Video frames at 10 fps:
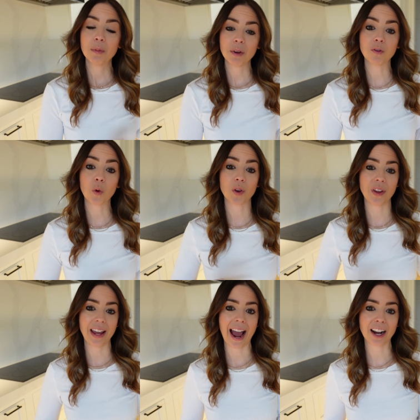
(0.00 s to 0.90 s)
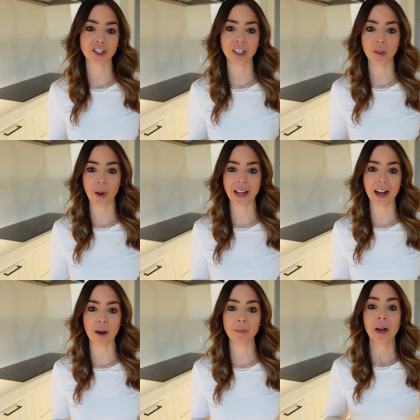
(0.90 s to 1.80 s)
before they actually
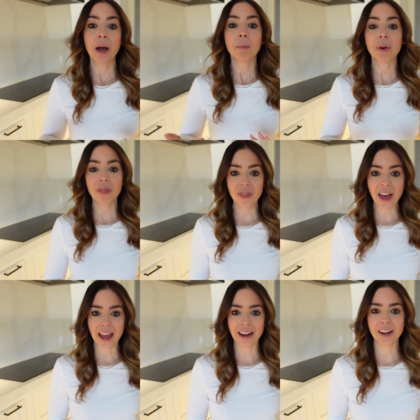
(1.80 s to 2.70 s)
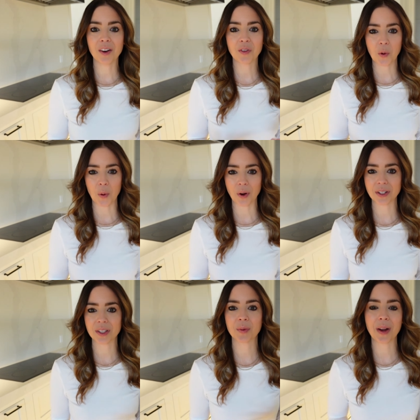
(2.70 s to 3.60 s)
wake up. But then, of
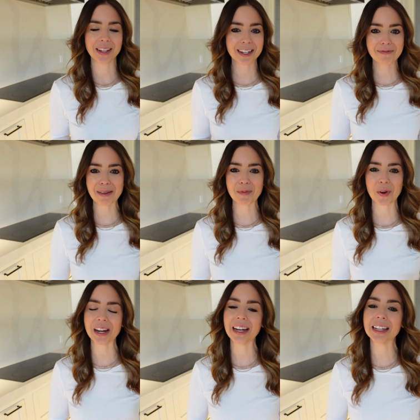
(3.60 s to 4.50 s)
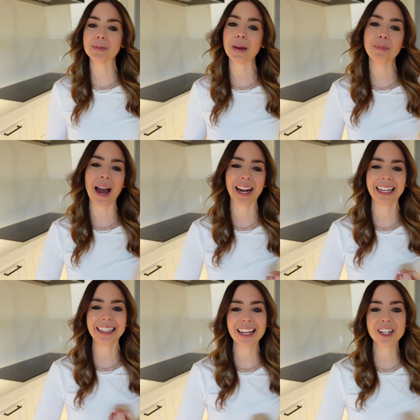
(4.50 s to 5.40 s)
course, the rest of my morning is spent
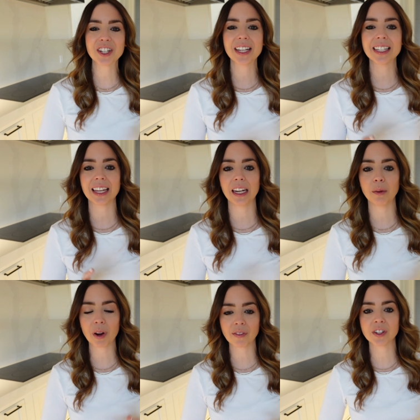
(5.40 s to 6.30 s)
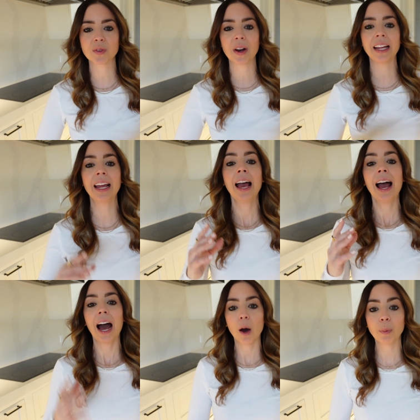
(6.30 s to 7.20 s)
packing lunches, getting breakfast ready,
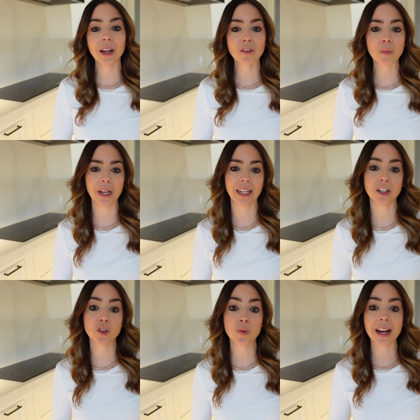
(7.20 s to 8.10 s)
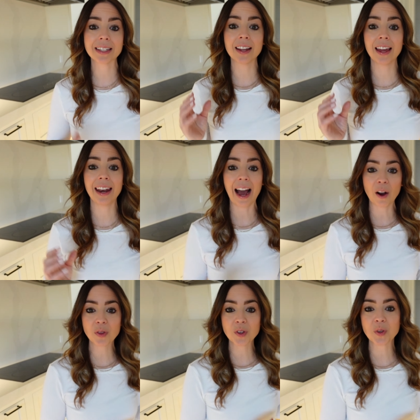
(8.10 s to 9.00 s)
helping everybody get dressed and
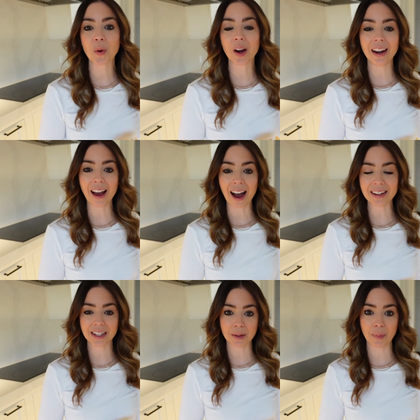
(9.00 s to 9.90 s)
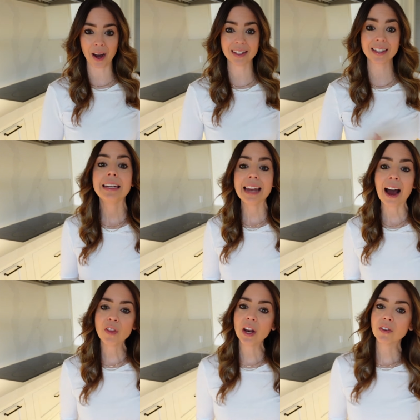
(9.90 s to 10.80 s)
out the door and onto the bus.
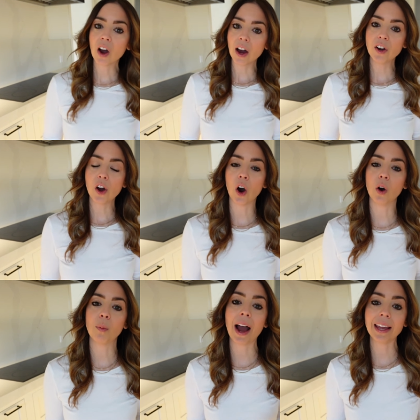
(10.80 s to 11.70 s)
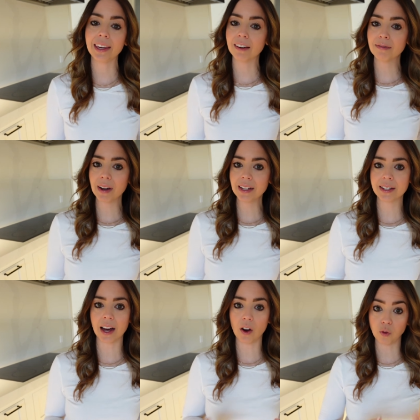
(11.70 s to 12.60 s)
Now that I've gotten home, I give
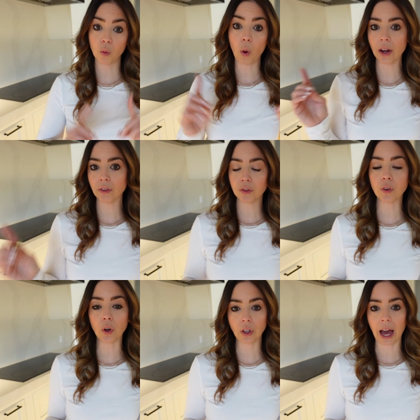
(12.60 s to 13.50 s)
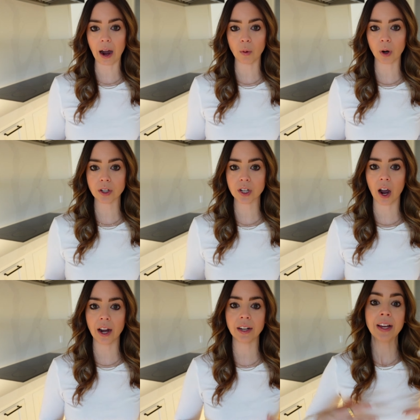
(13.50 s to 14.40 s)
myself one full hour to
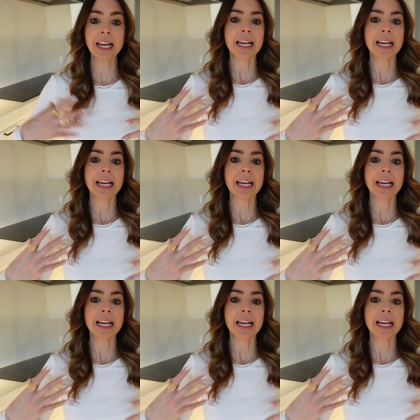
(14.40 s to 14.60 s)
kind of